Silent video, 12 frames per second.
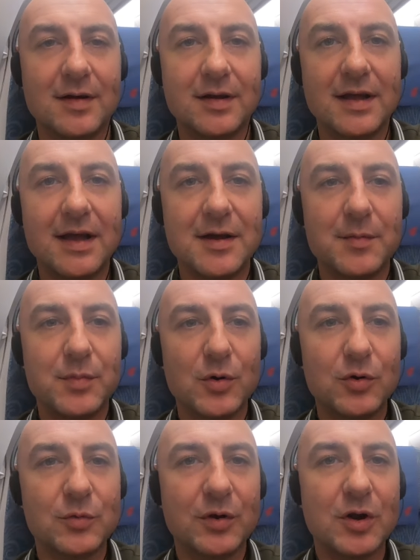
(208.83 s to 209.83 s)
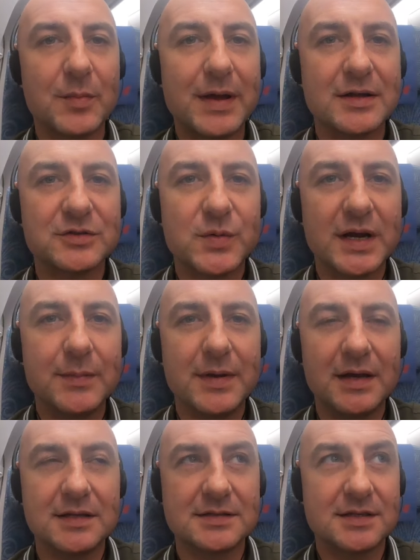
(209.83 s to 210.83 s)
Okay, on board. We've got about 20
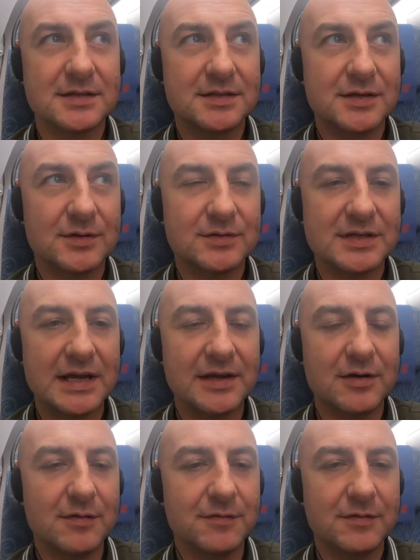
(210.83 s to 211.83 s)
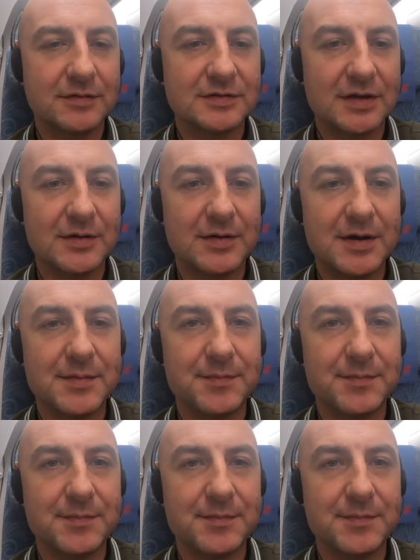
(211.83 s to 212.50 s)
minutes until takeoff, so